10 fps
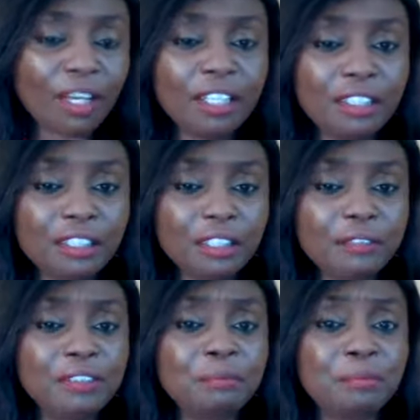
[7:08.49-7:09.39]
and uh,
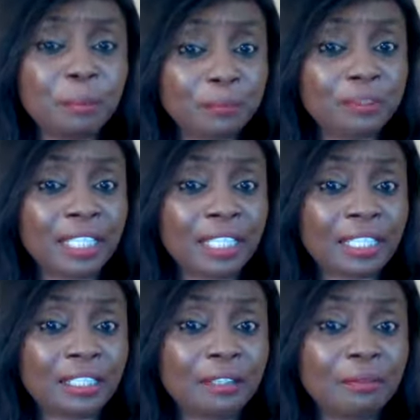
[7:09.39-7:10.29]
even people
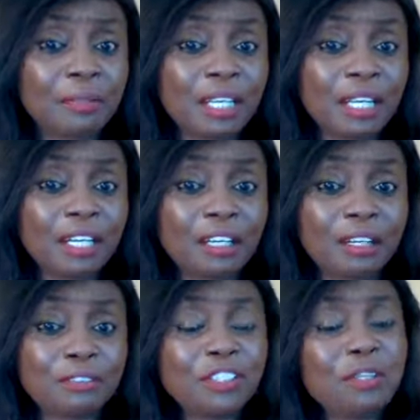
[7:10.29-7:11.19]
like um,
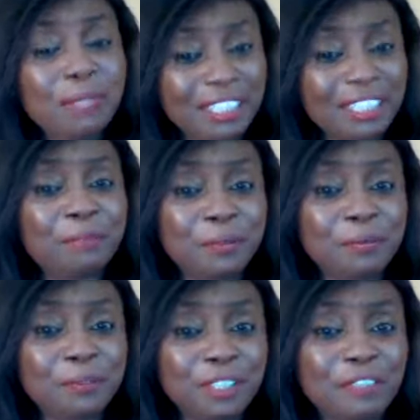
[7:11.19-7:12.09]
uh, so many
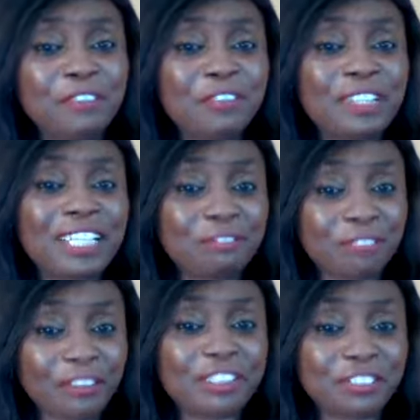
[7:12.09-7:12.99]
people if you look at
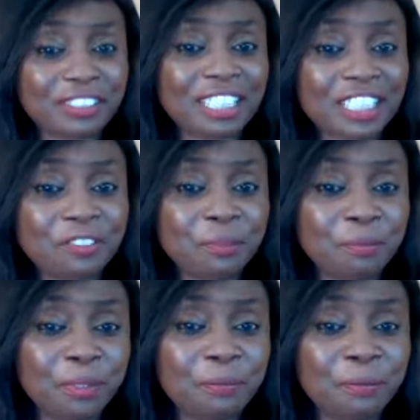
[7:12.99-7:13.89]
very successful
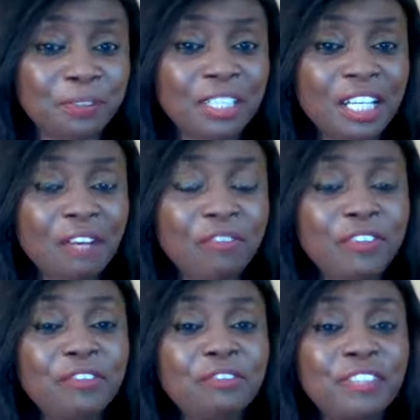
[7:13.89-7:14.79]
people
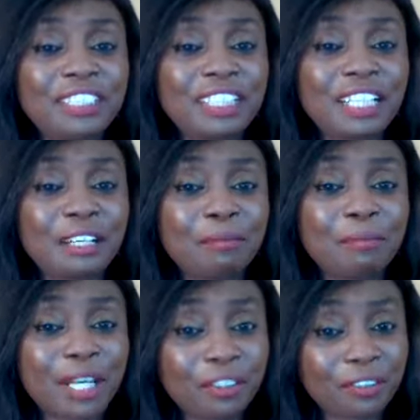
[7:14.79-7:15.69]
when you read their
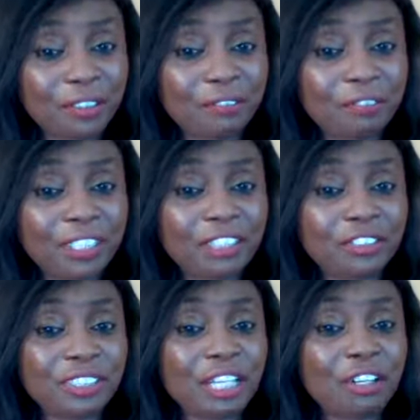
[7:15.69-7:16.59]

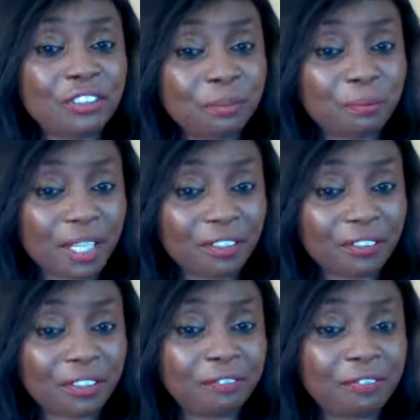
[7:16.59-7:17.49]
biographies or their
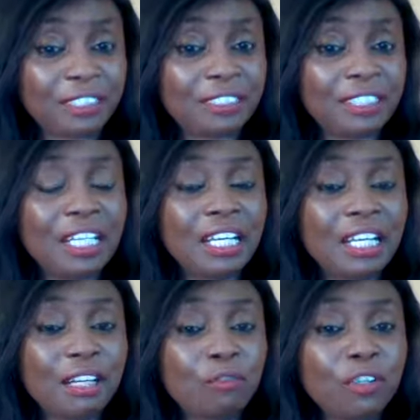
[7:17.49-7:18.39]
autobiographies
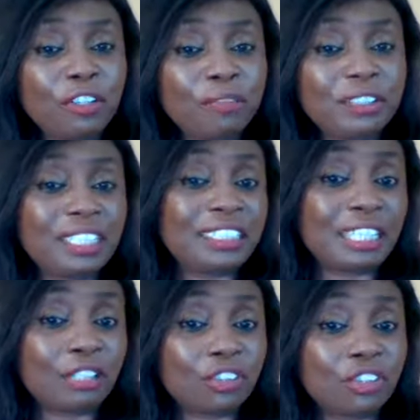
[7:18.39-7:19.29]
uh, one of the things
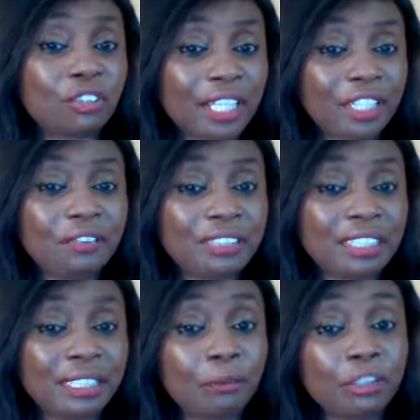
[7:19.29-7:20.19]
that will strike you is
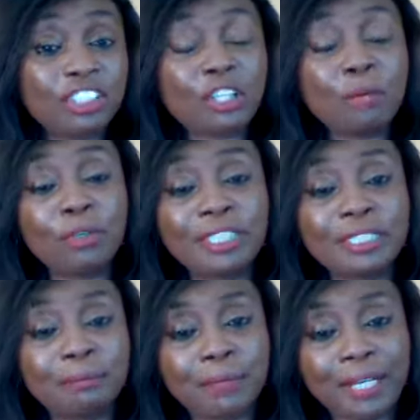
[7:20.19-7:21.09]
that there was someone
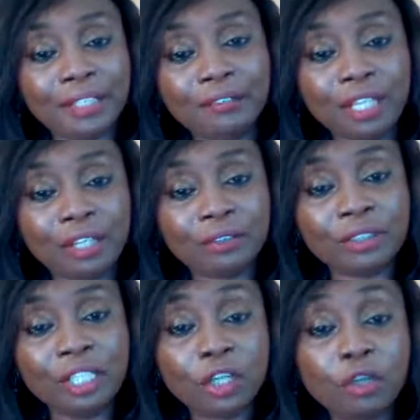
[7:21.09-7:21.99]
in the
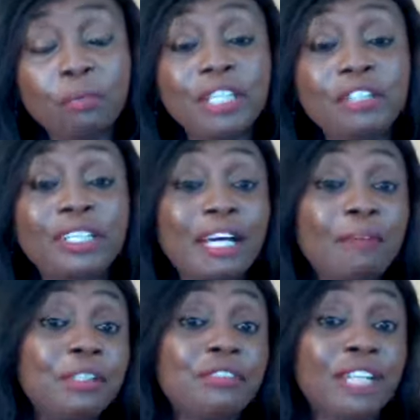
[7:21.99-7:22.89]
background who may not
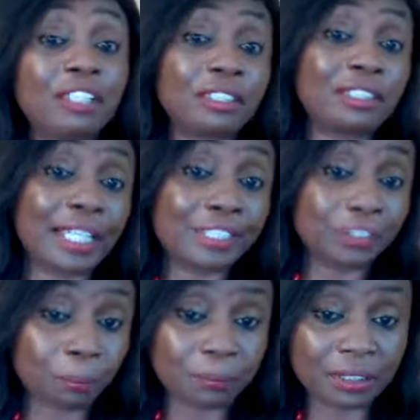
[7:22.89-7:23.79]
have been
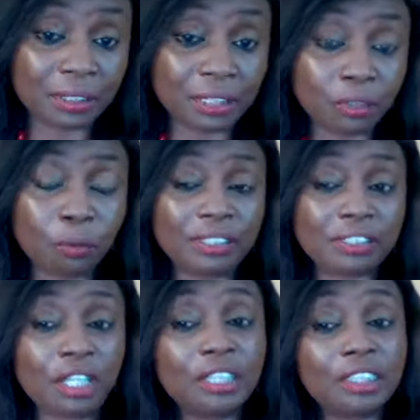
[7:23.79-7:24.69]
recognized openly who
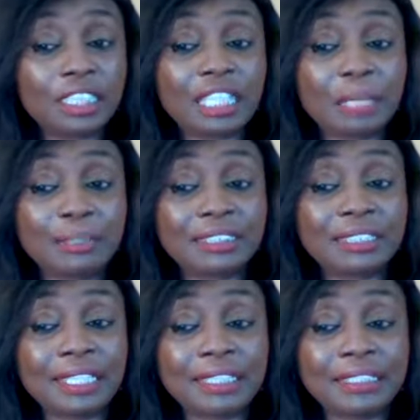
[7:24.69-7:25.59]
was urging them and
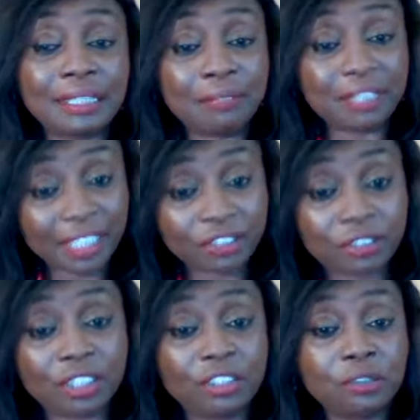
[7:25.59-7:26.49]
telling them yes
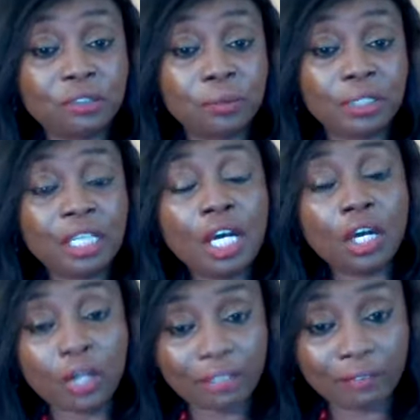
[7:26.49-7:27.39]
you can do it
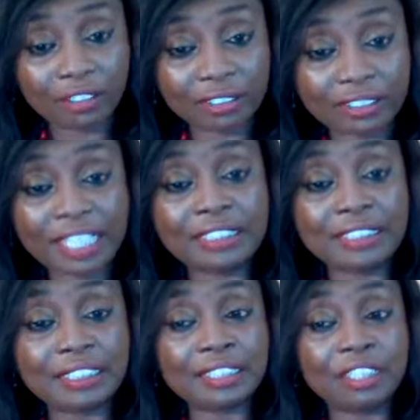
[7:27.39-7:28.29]
or i recognize
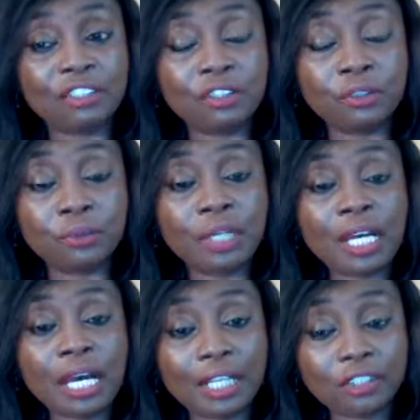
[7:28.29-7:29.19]
this in you
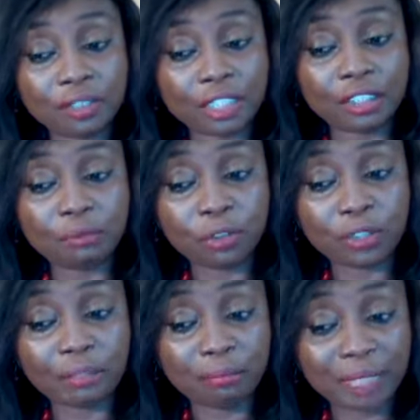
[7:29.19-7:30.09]
and you can you
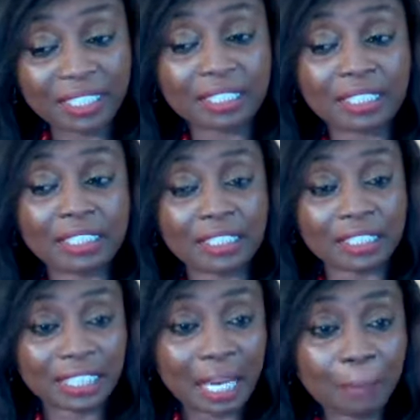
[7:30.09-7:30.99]
can make it it
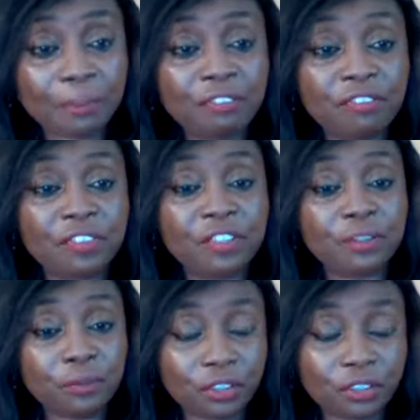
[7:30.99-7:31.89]
can happen for
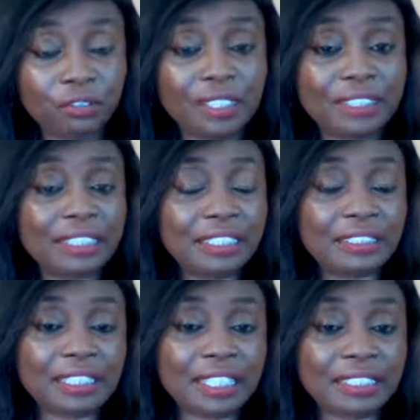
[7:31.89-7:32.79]
you you know and
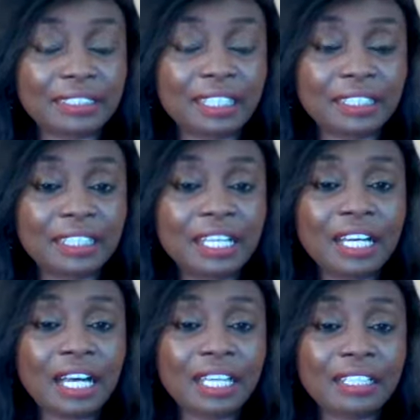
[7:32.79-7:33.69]
things like that
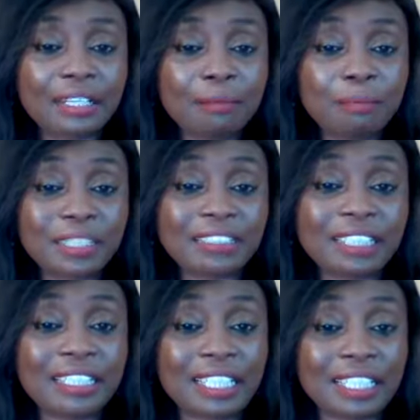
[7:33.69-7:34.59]
and uh,
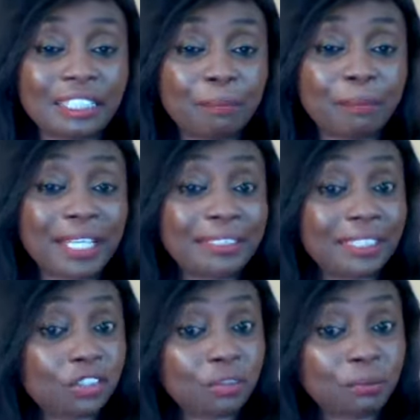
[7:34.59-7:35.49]
personally i can apply
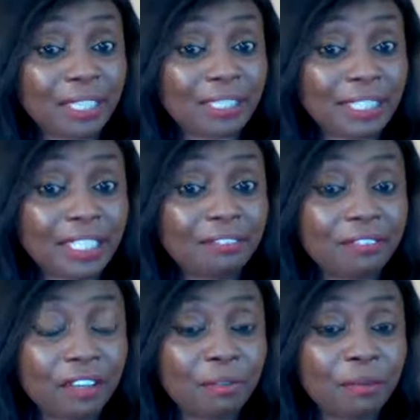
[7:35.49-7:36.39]
that to my
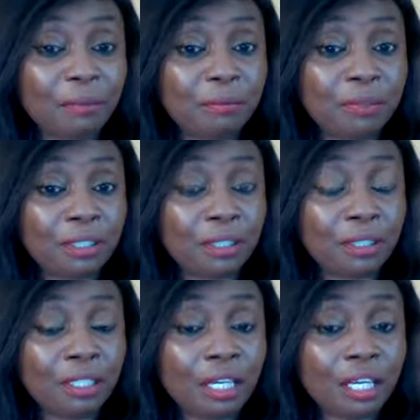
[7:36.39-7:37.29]
life i
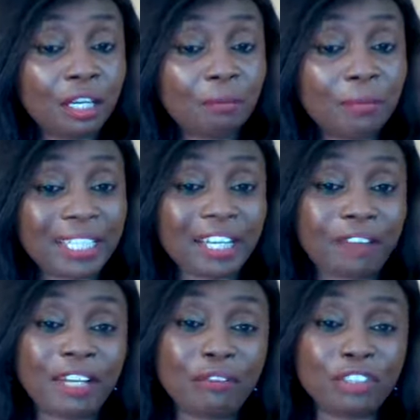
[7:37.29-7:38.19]
remember uh, my
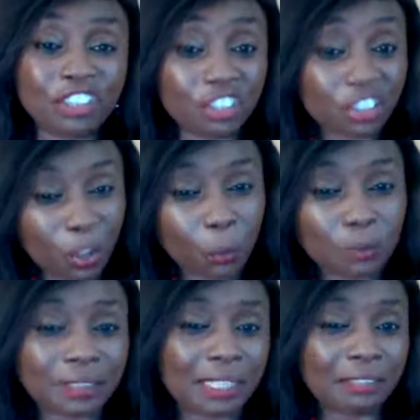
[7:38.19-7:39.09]
career was just
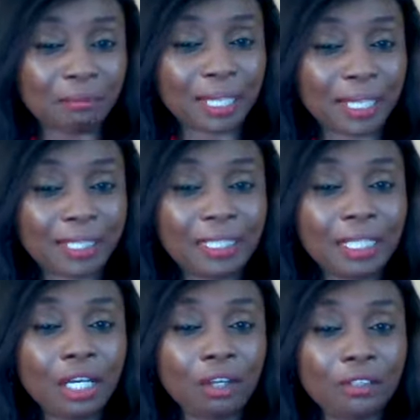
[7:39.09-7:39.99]
coasting by
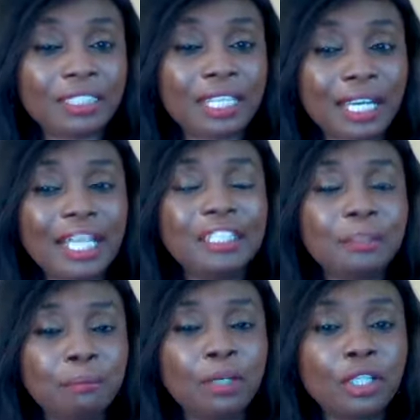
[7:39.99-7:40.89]
until I had
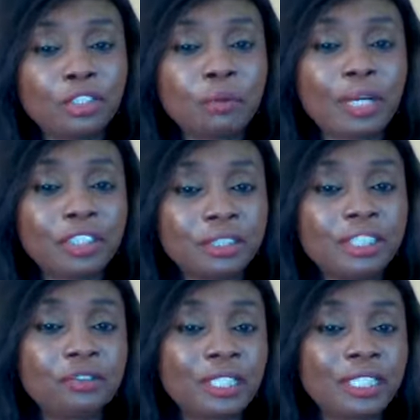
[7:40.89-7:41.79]
a boss who
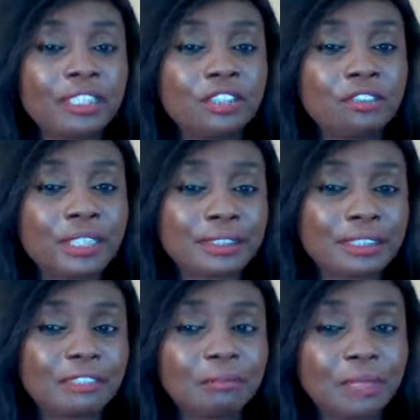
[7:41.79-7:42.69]
actually took an
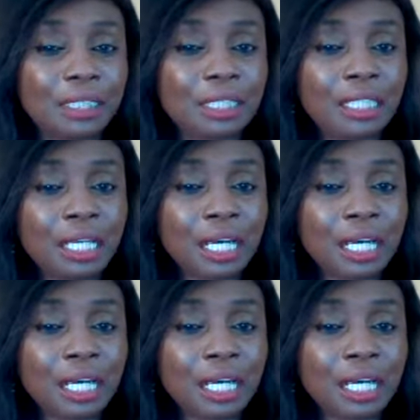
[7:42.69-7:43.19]
interest in me.